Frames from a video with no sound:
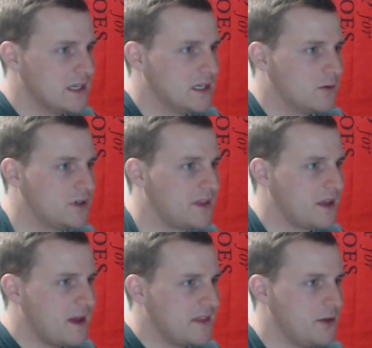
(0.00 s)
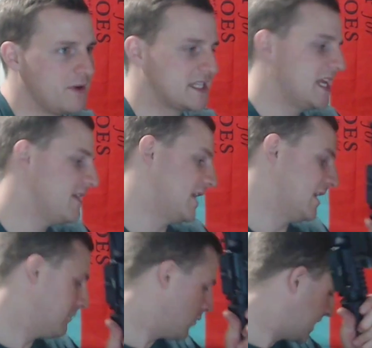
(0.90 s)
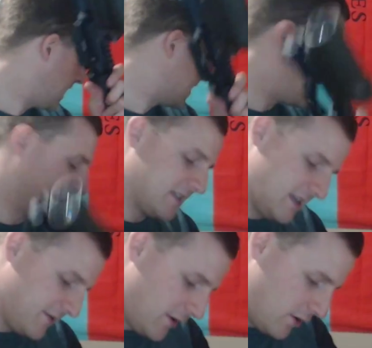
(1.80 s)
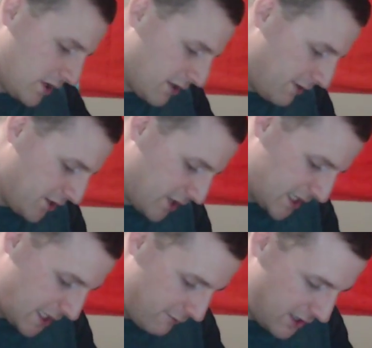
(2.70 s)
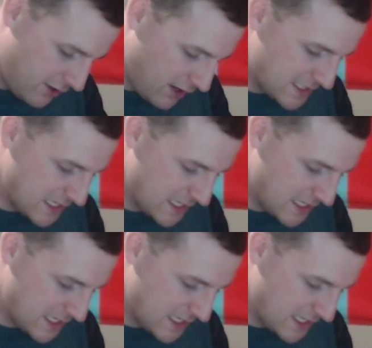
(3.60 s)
What do you think about the US Navy? It's so interesting when you guys